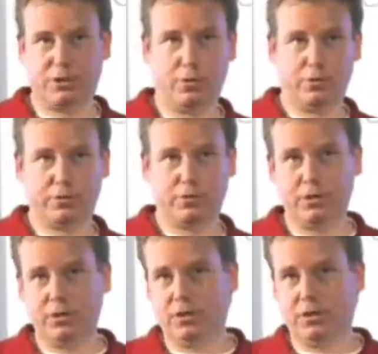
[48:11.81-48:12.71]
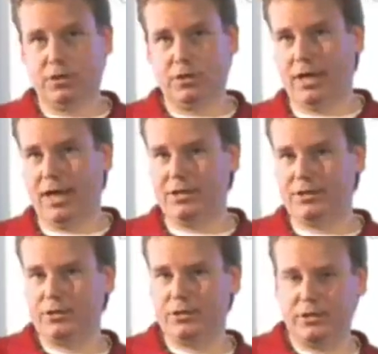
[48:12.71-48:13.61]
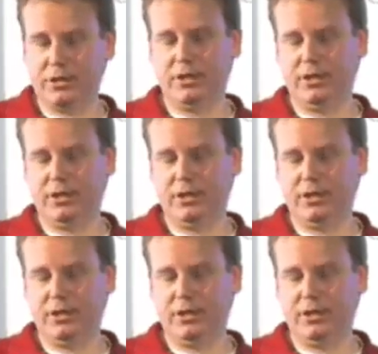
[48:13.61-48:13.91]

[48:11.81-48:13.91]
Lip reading: called an Azure